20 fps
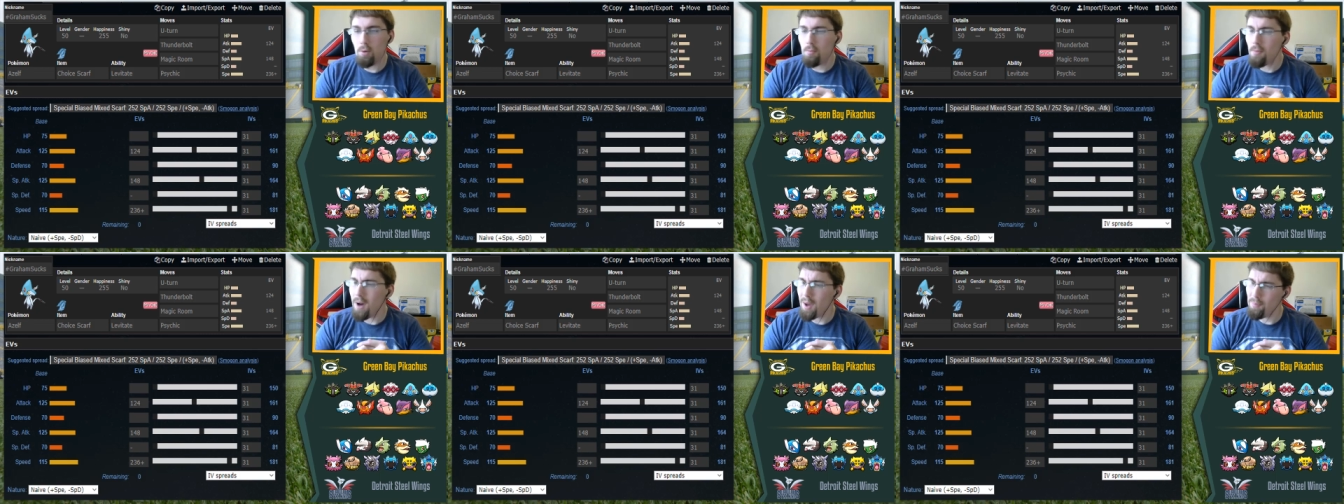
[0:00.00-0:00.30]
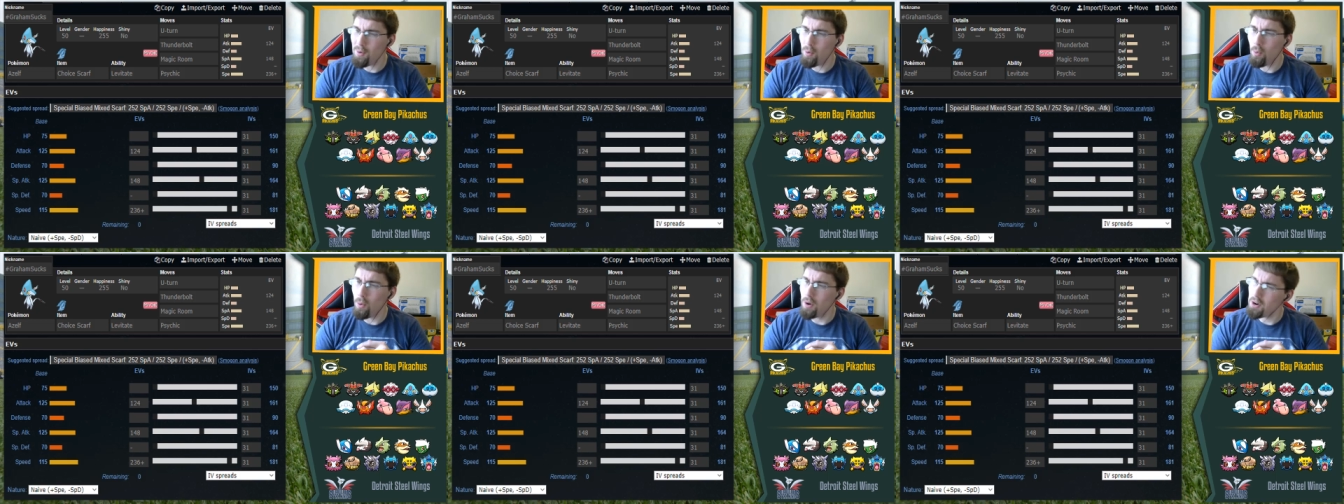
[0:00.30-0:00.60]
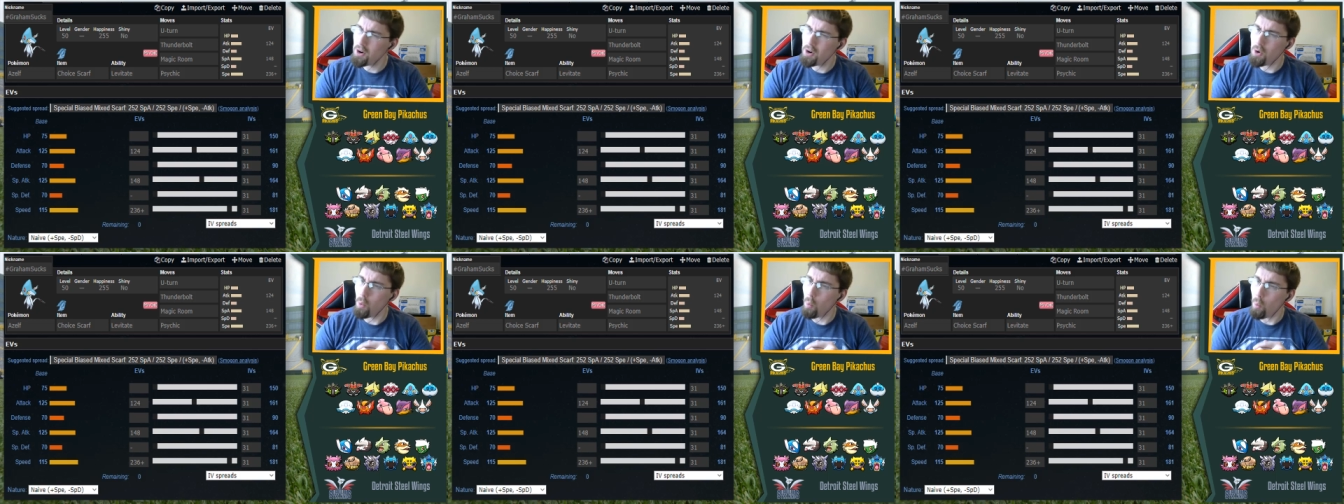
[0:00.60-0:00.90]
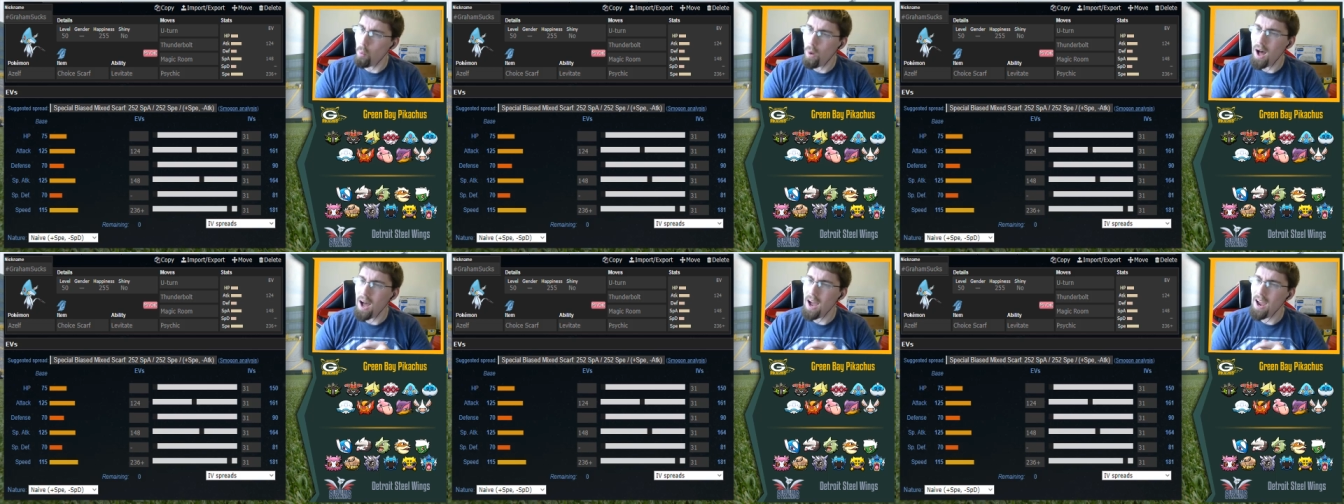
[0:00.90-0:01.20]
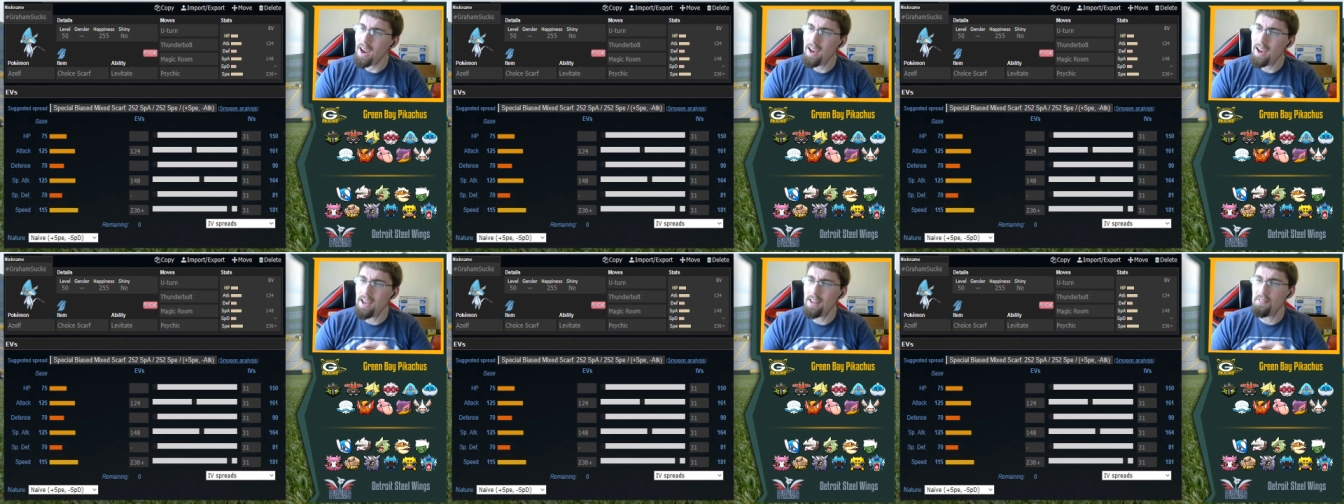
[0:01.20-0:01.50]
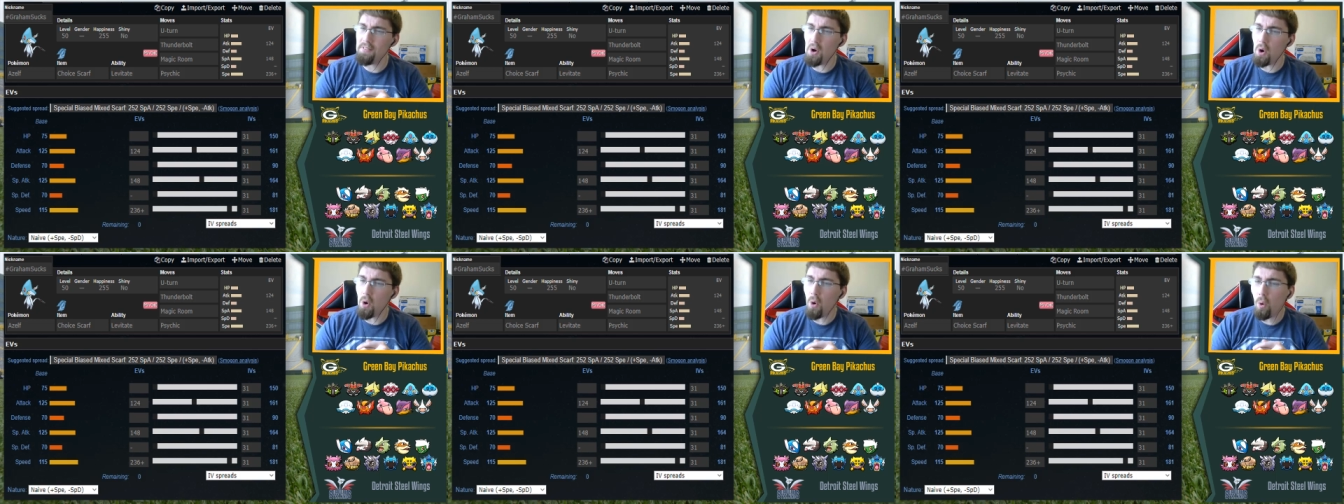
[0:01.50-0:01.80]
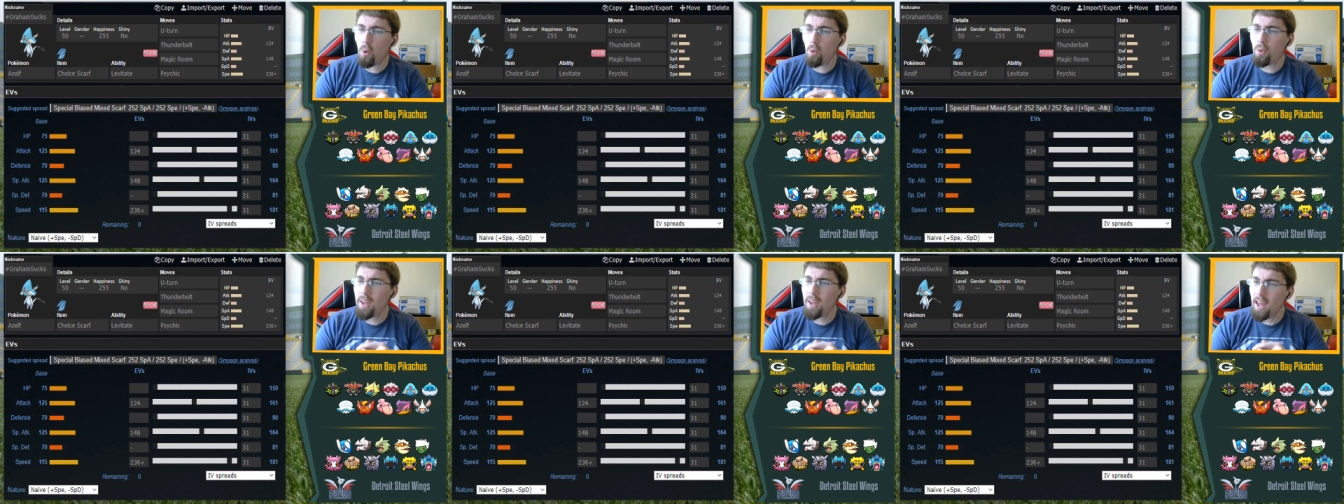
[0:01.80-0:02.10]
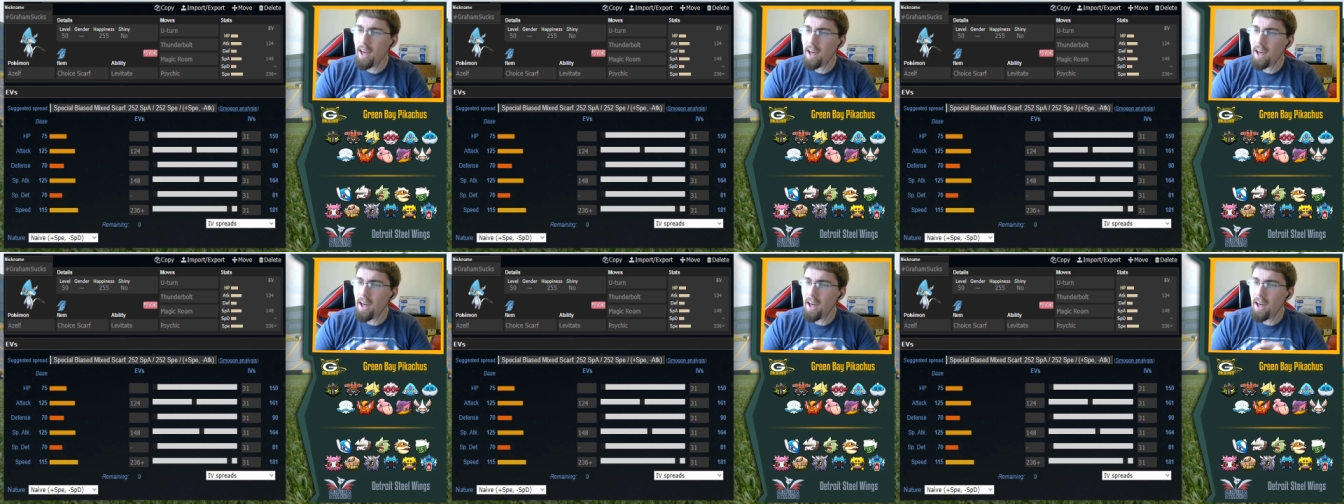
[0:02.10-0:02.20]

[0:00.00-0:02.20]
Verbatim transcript: You might be wondering, why in the holy